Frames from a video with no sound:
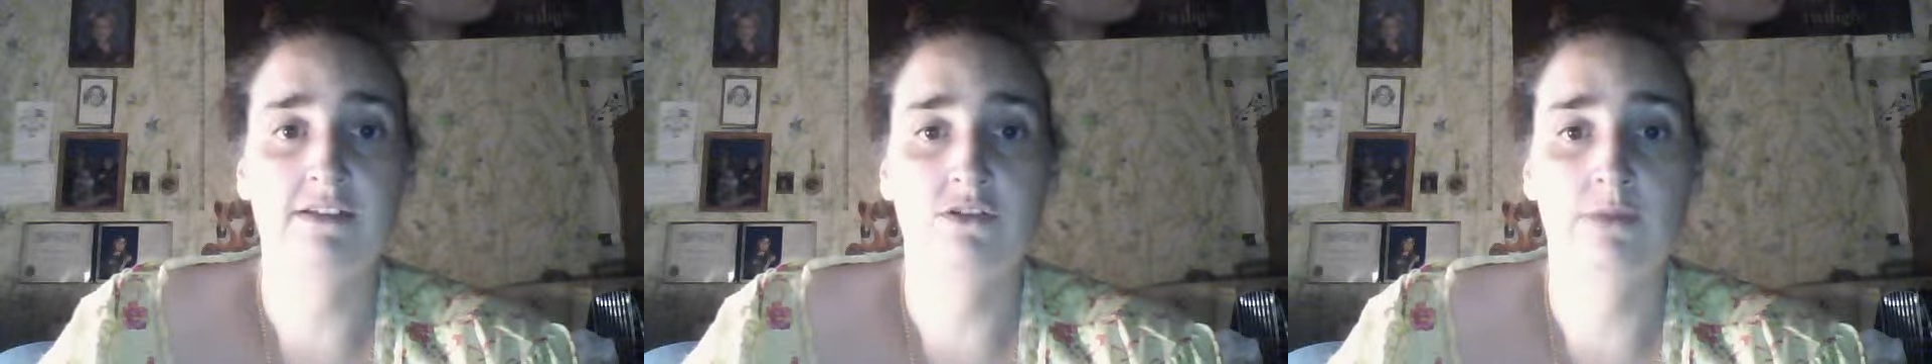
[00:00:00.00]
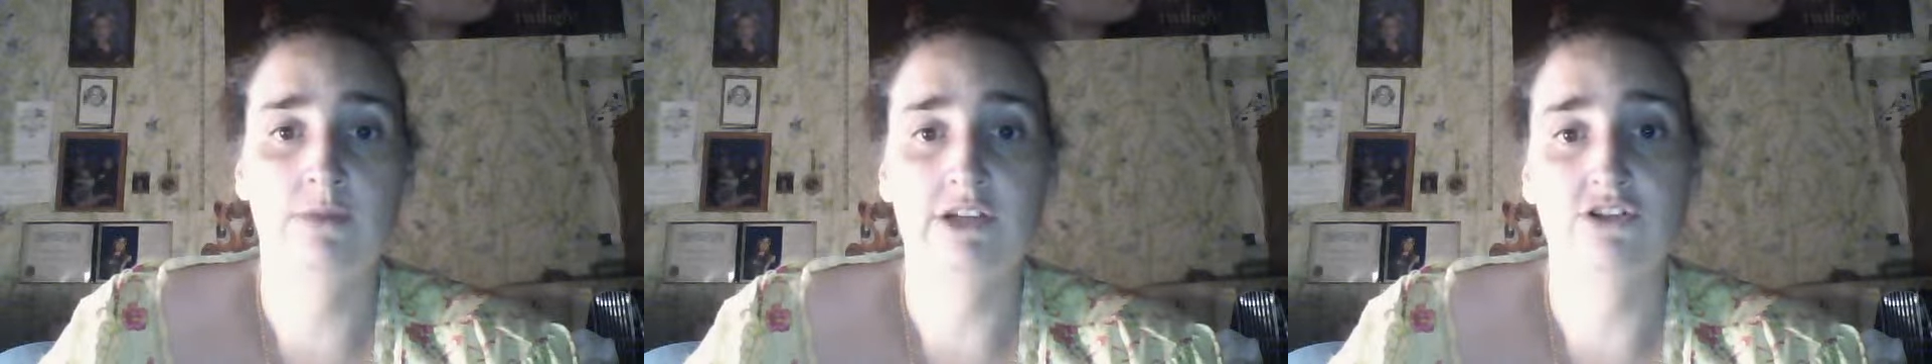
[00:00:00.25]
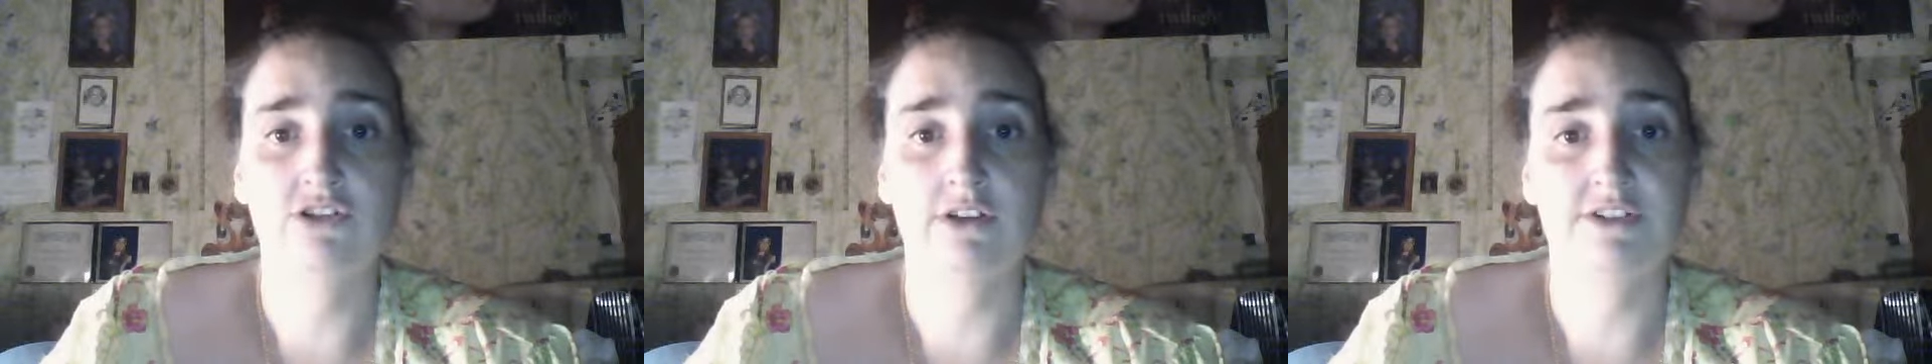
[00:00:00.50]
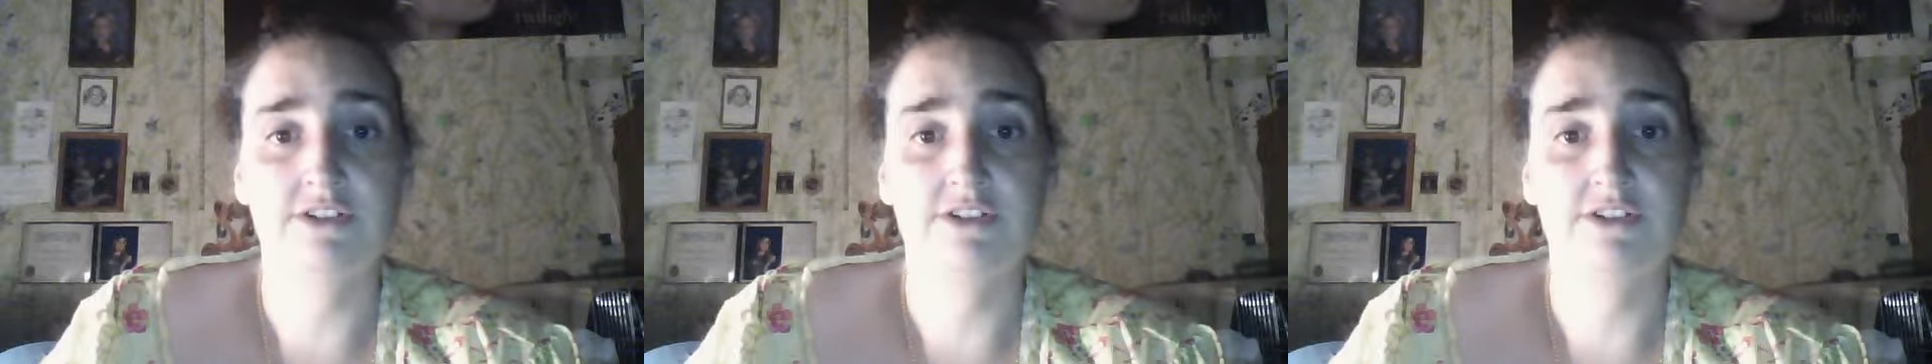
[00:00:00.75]
to make sure they're
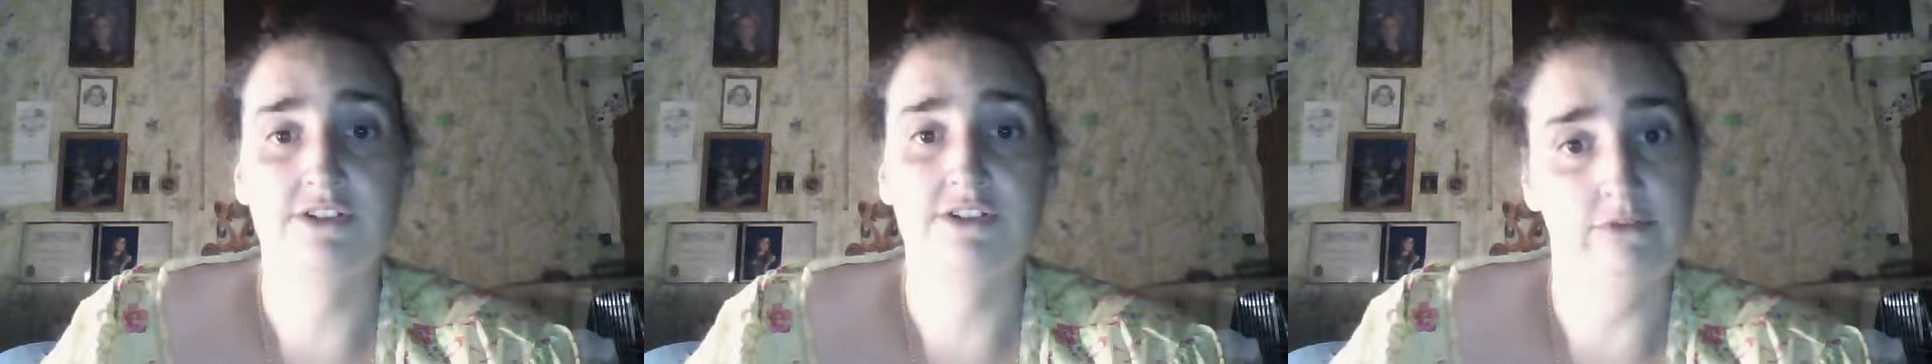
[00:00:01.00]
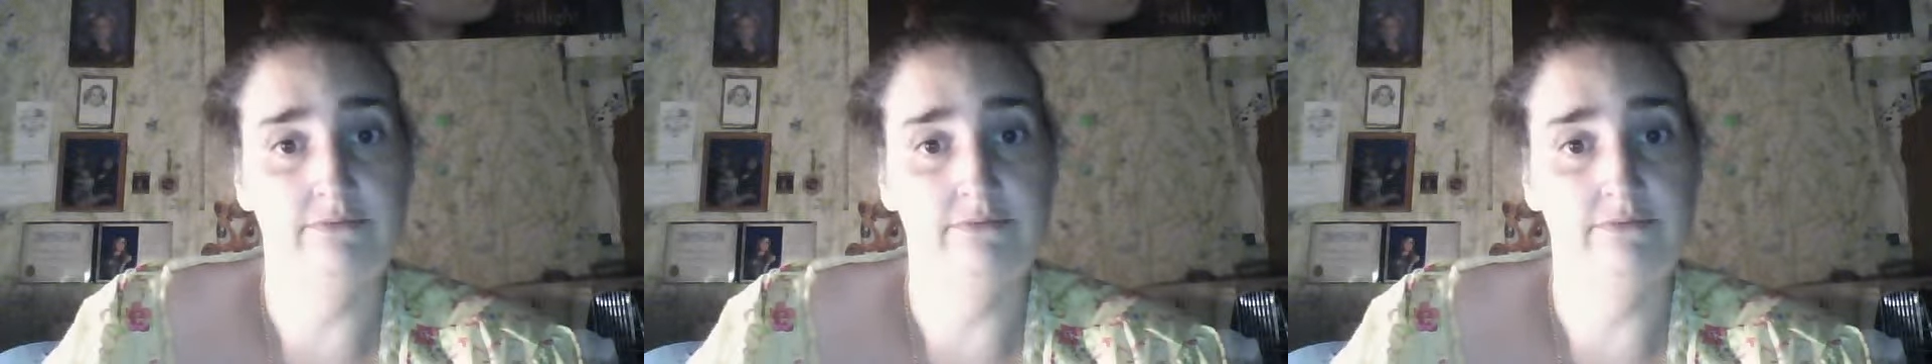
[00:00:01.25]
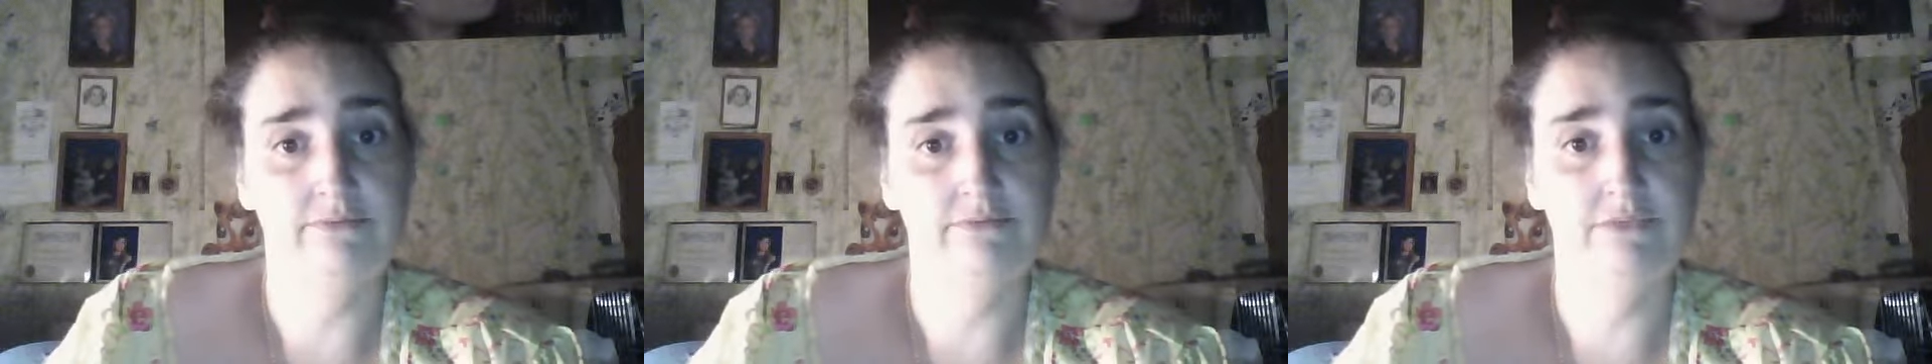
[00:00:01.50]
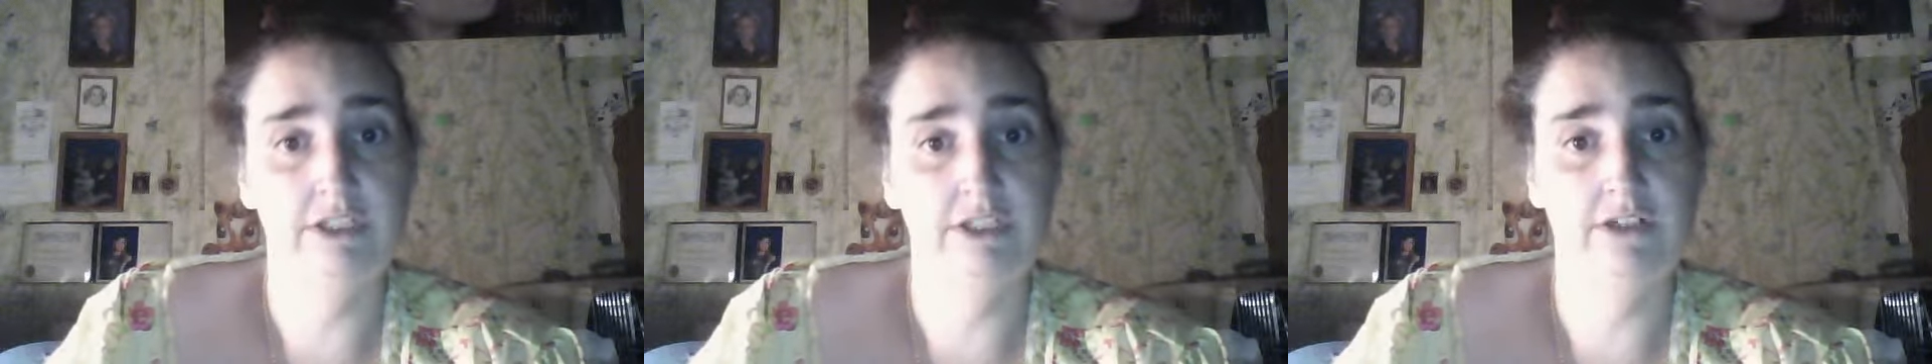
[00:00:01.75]
safe
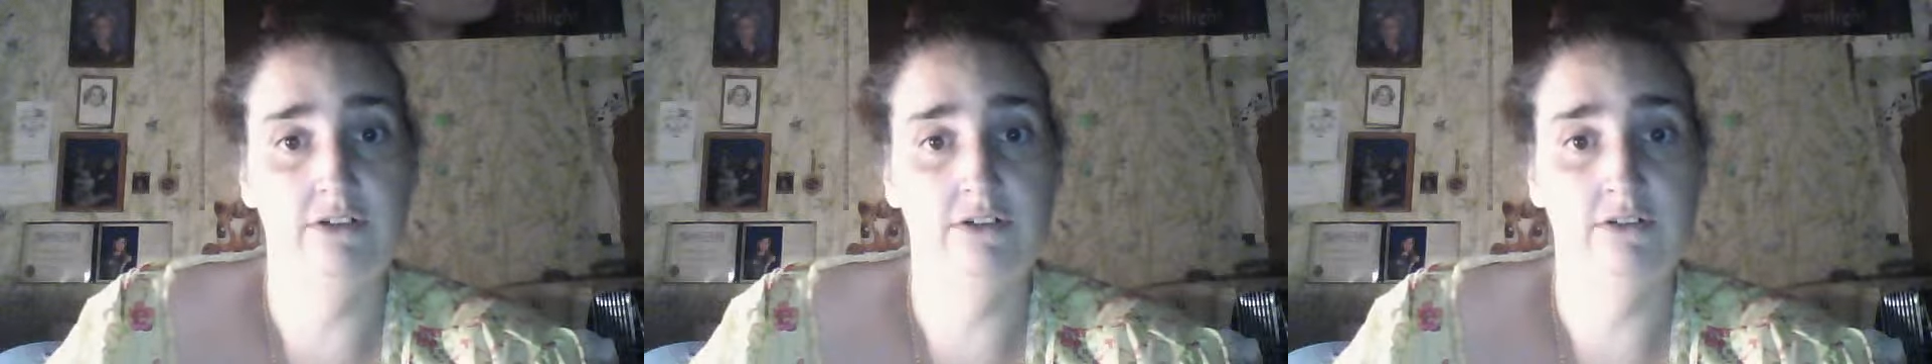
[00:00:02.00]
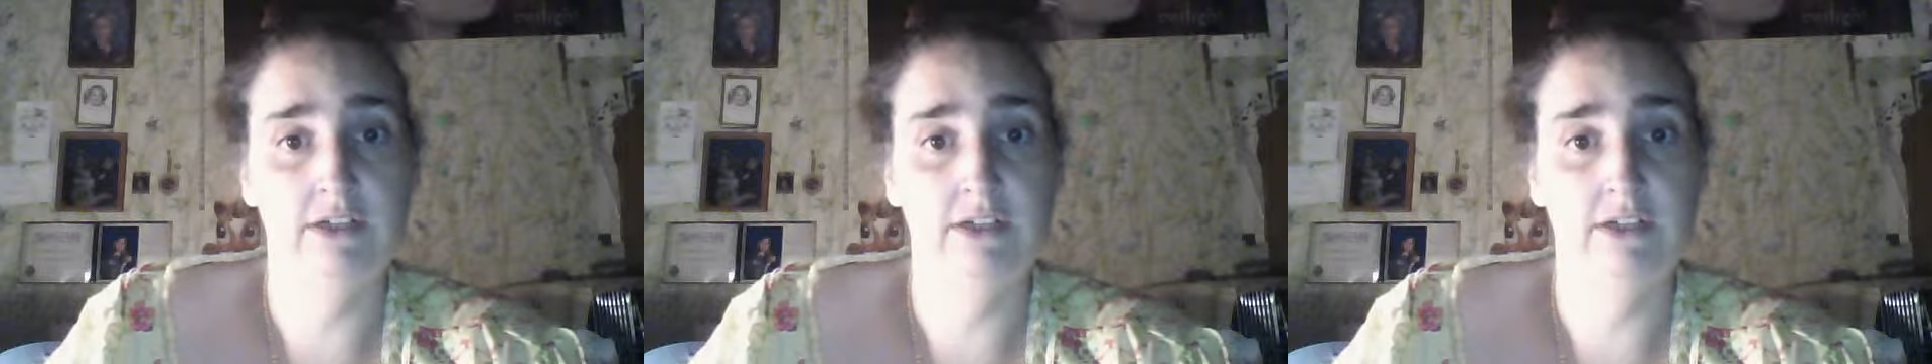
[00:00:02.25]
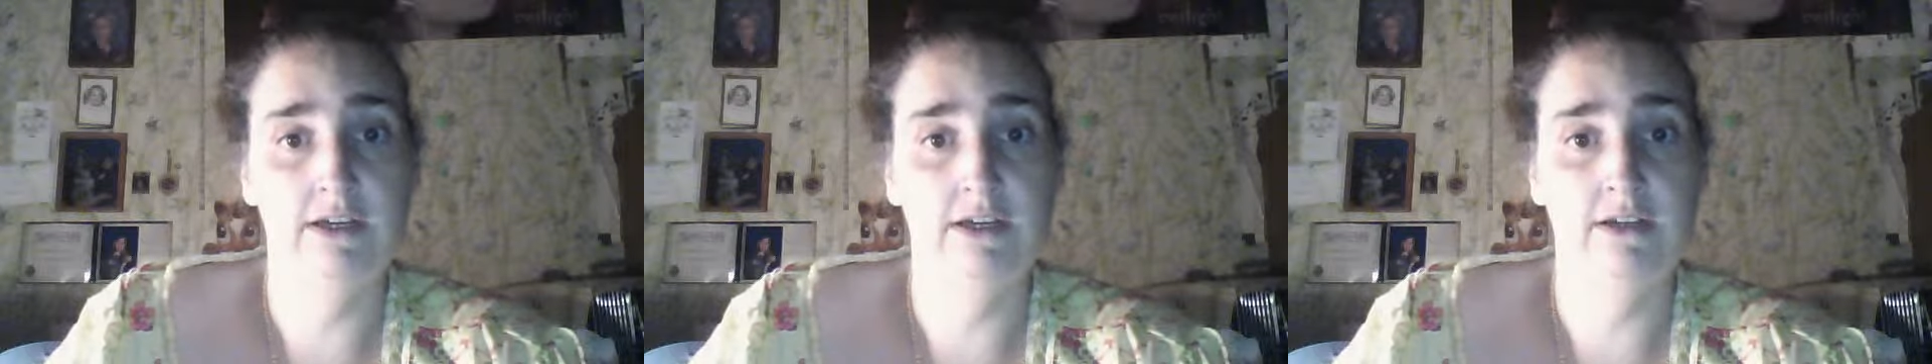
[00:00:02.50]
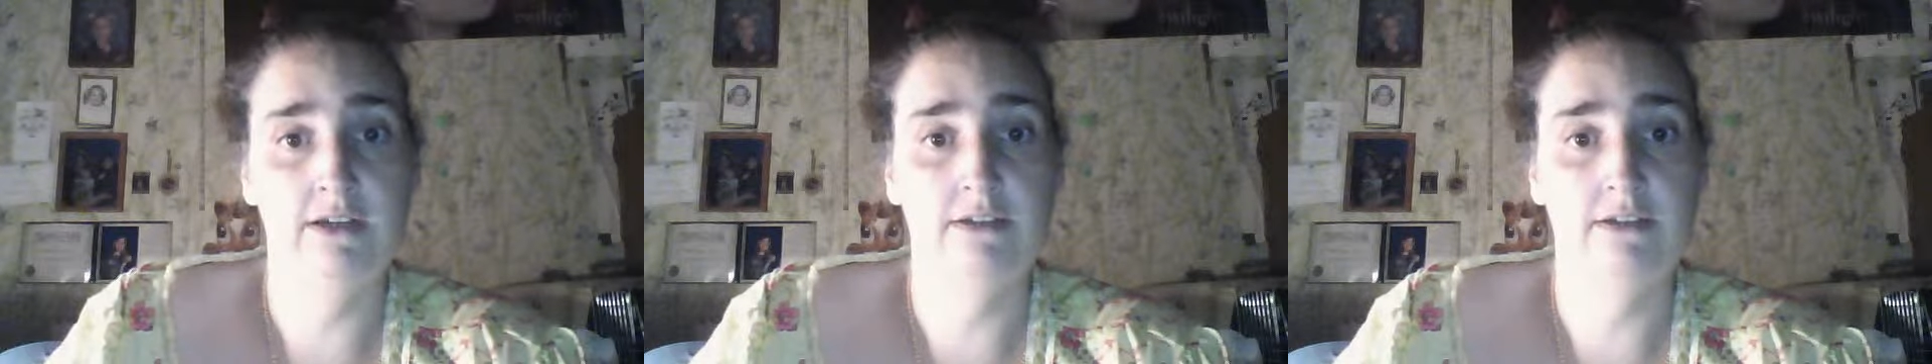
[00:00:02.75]
you know,
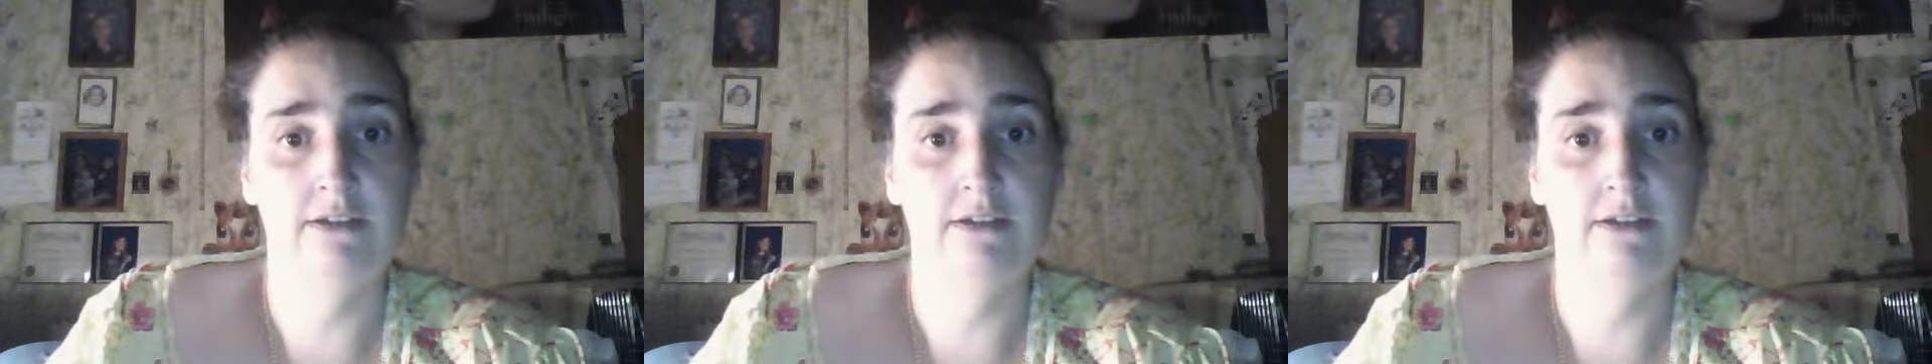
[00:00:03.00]
and